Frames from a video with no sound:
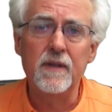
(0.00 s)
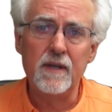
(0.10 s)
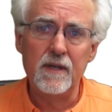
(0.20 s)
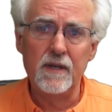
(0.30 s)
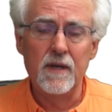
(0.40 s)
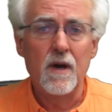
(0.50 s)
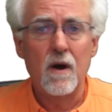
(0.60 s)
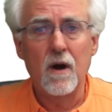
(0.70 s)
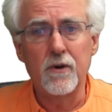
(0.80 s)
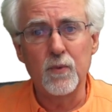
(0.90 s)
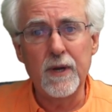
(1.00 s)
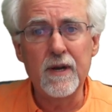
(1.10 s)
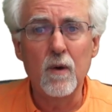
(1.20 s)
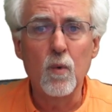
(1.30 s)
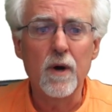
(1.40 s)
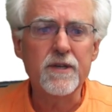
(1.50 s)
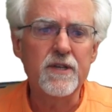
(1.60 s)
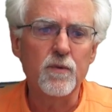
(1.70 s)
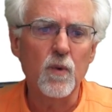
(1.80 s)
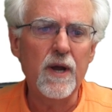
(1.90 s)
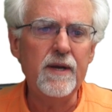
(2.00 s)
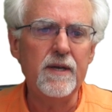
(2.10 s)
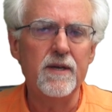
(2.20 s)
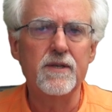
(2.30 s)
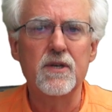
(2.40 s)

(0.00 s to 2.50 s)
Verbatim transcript: the Arduino works in radians,